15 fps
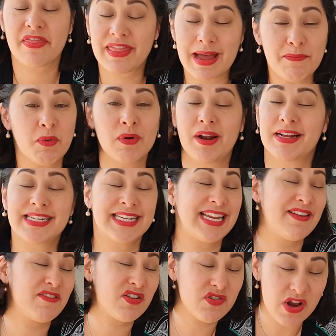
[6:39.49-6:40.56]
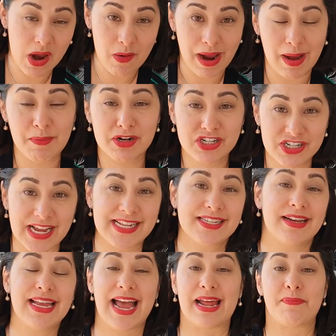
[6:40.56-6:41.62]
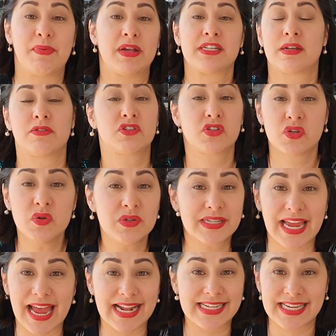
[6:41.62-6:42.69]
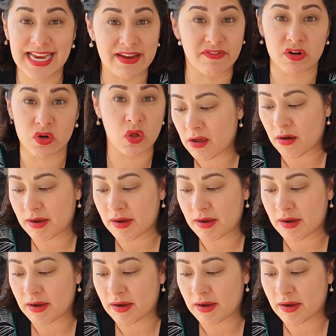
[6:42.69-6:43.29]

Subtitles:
At that point, I didn't even know how much debt I had because I was too scared to even look.